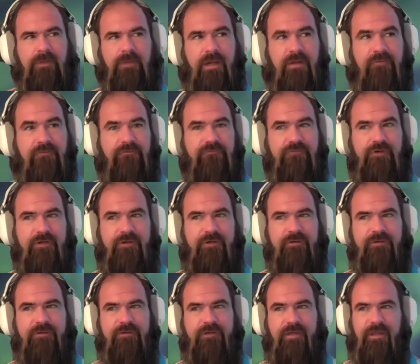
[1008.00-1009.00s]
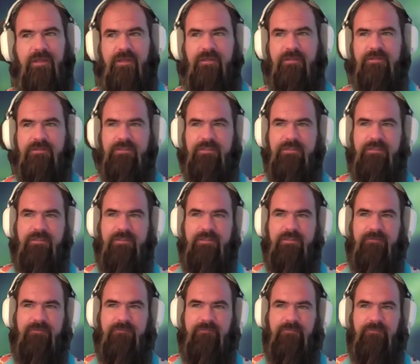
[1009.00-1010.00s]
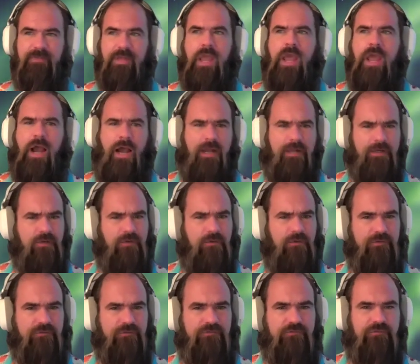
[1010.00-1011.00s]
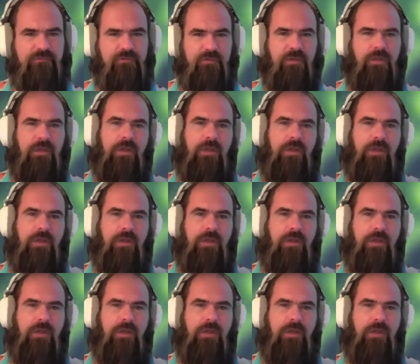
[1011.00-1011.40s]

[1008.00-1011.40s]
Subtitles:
I have a friend, and I notice